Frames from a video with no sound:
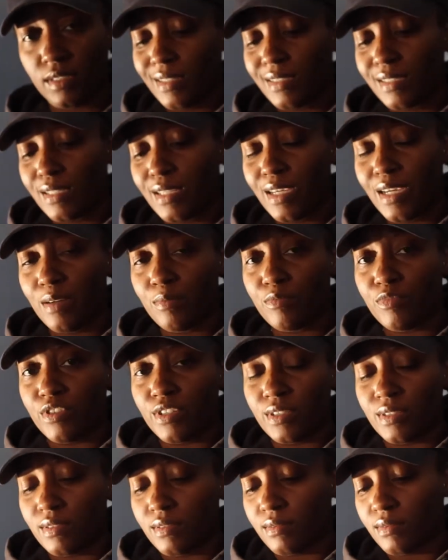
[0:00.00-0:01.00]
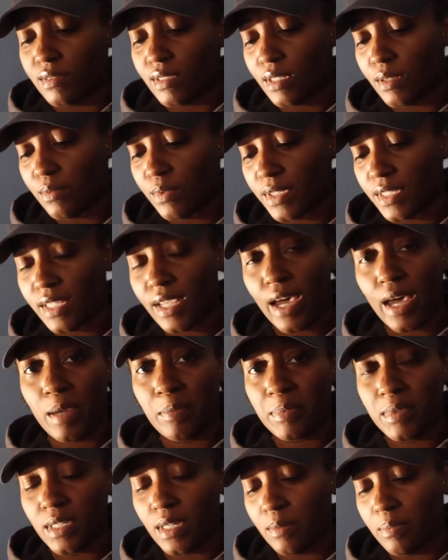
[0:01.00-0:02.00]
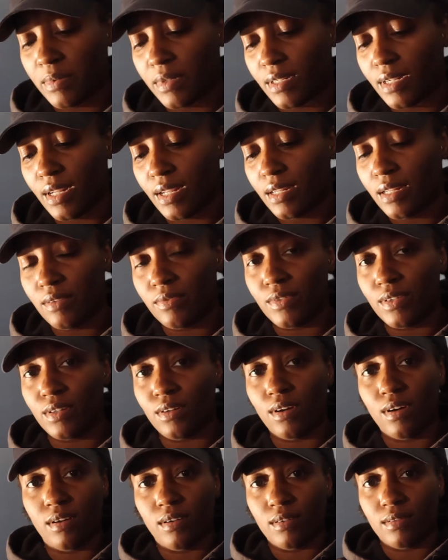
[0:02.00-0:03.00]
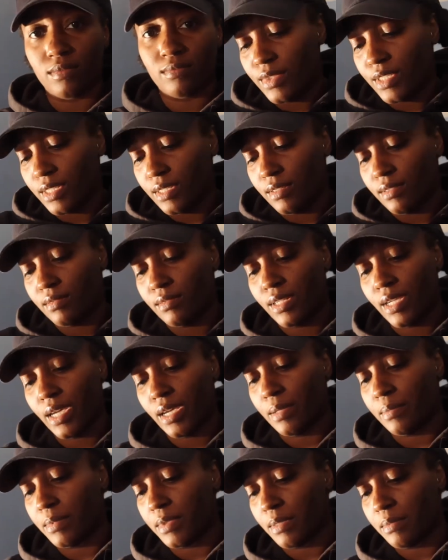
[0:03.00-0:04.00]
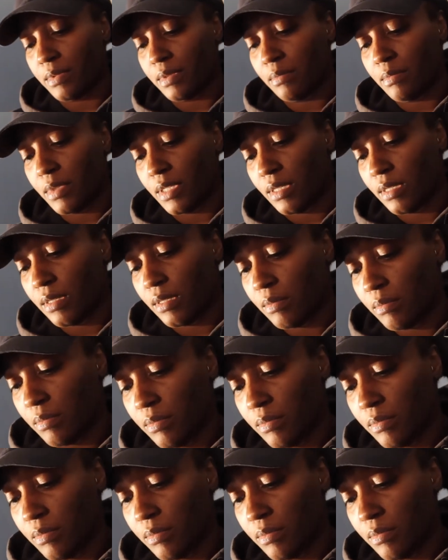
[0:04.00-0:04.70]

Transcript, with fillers: This camera, it was hyped up and it ain't even all what it hyped up to be.